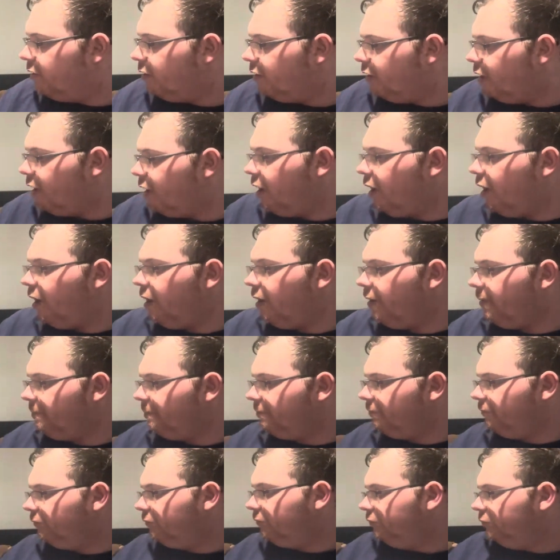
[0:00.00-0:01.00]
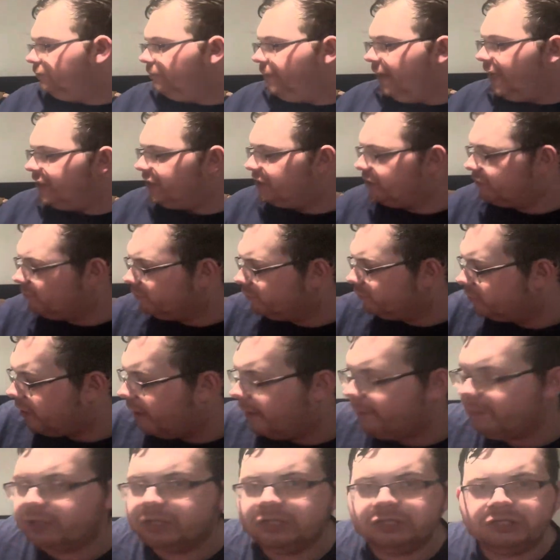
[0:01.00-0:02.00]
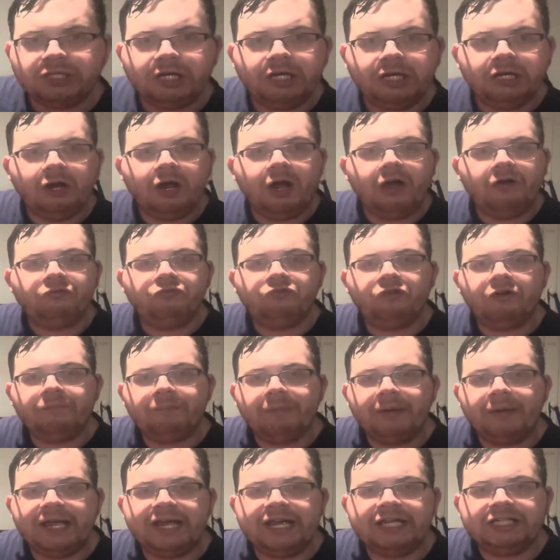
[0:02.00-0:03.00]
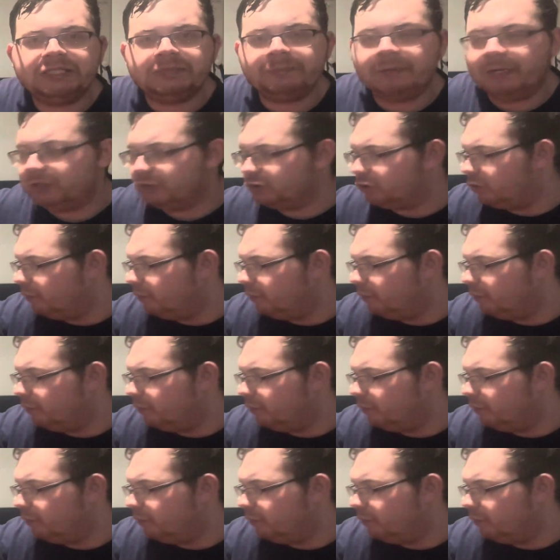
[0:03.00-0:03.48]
so I'm gonna start off with my asymmetrical